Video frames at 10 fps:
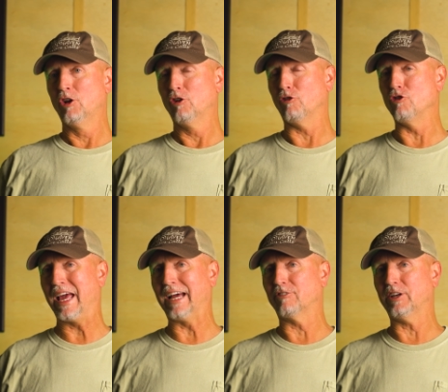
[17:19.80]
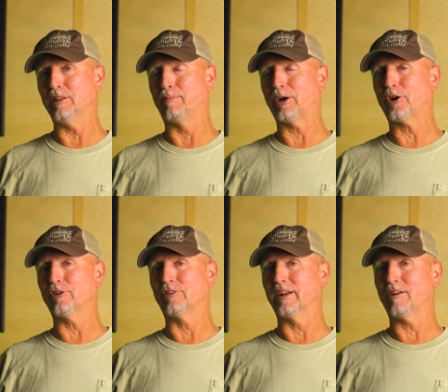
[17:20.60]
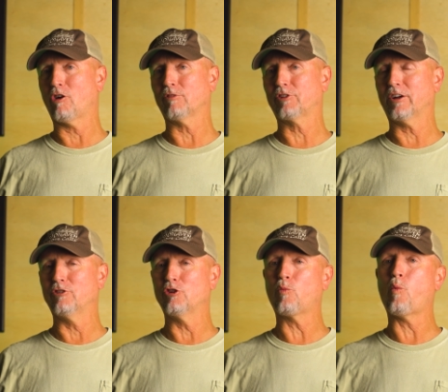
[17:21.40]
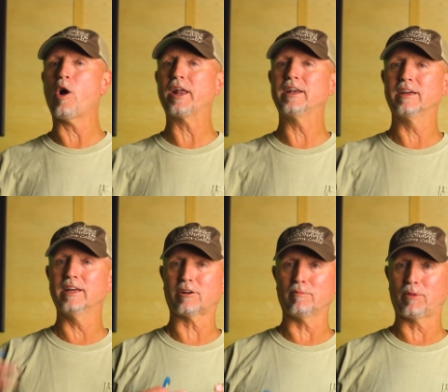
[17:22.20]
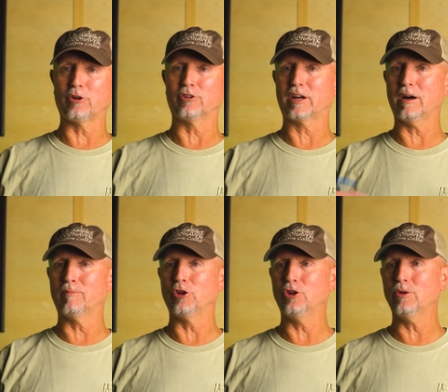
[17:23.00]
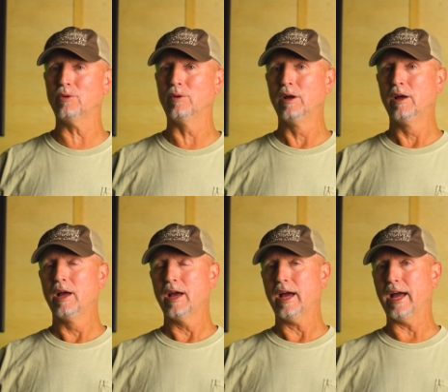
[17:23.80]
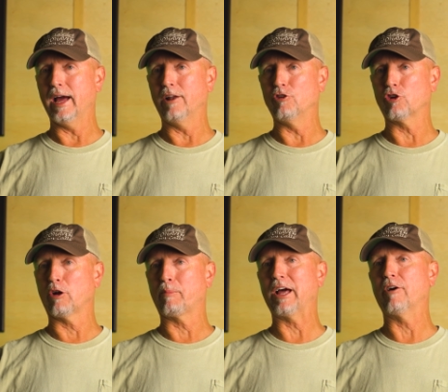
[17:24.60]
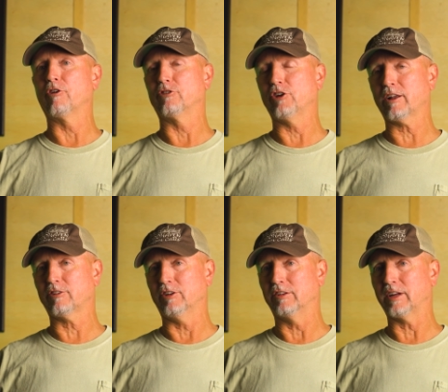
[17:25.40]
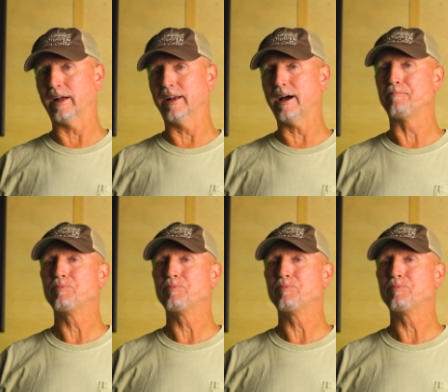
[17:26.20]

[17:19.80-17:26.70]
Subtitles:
so you can't see the birds, and then all of a sudden, you're wanting to get the birds to come to you, and you're going to play on their jealousy side now.